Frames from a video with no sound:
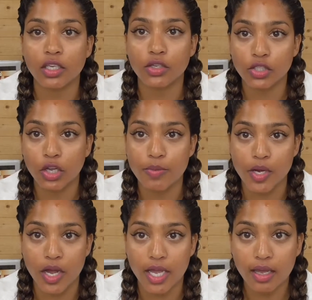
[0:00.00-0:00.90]
that you do
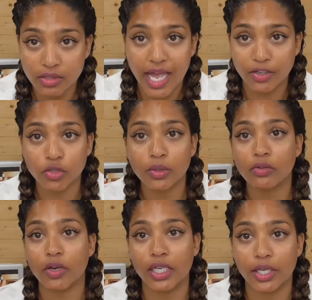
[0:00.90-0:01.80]
buy, natural
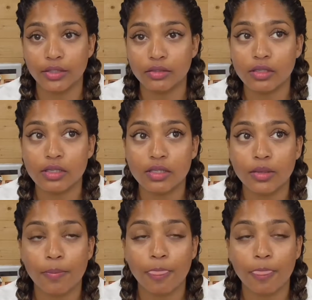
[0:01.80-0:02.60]
ingredients,